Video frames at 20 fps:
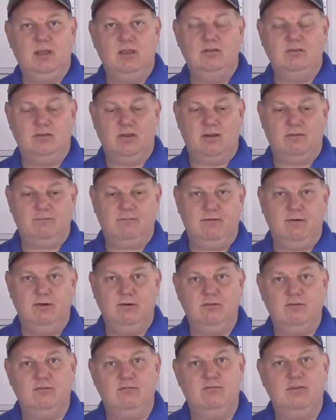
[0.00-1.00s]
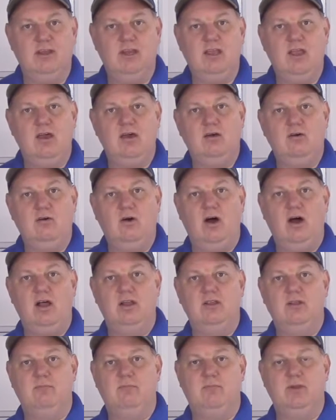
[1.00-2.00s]
This is our first video
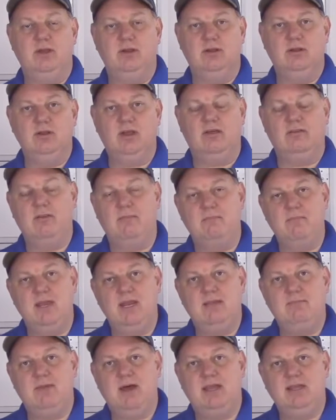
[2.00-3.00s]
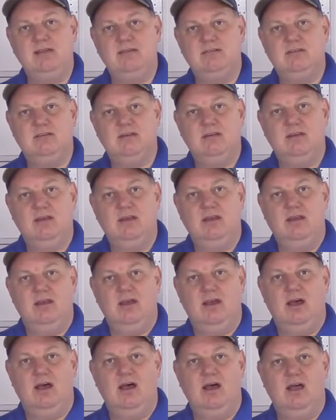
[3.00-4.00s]
on the build of the Mini Mite.
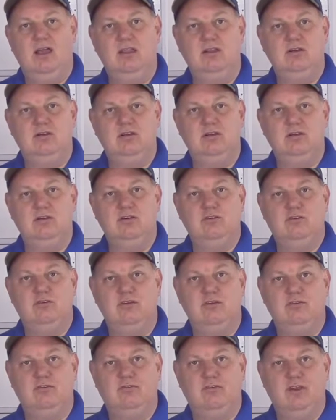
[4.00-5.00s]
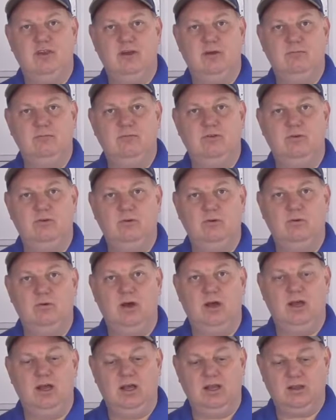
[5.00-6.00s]
You can use this film
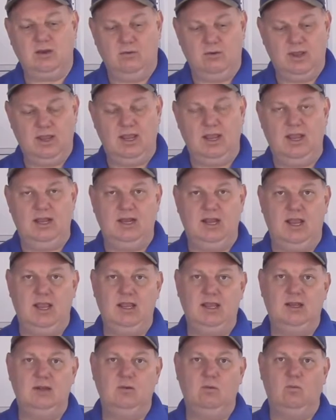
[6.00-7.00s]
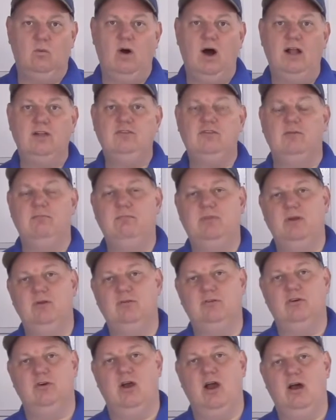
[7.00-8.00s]
to go ahead and watch and
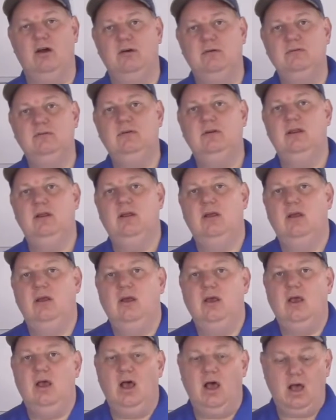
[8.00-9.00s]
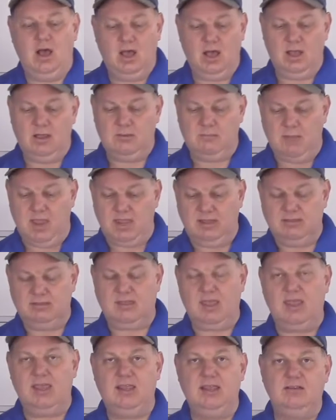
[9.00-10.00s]
build your own. The main
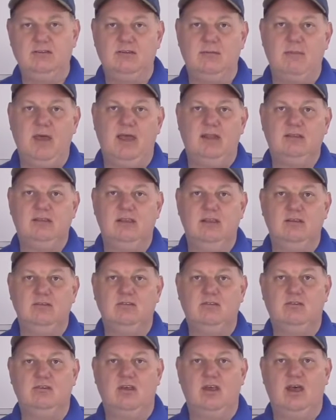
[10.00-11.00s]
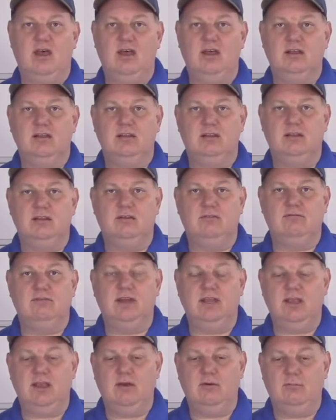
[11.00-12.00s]
thing is about this little
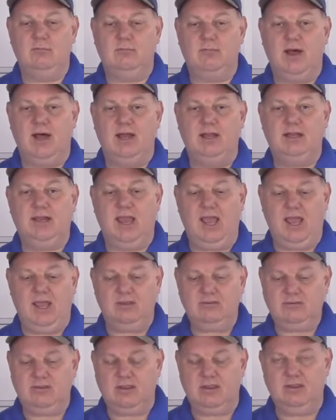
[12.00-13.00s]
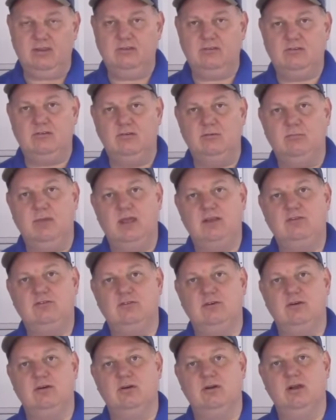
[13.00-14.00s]
video podcast is to make
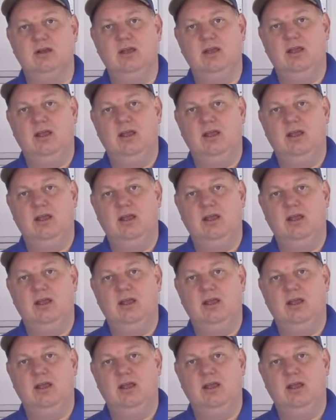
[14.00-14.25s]
sure